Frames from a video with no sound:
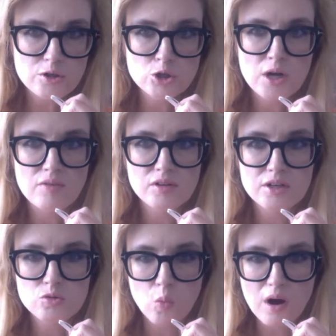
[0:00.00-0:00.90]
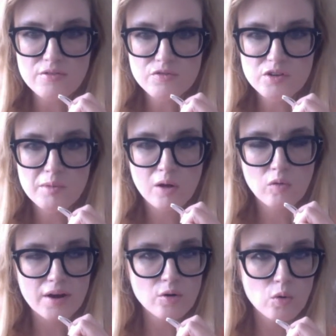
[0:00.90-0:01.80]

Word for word: you should have at least one female writer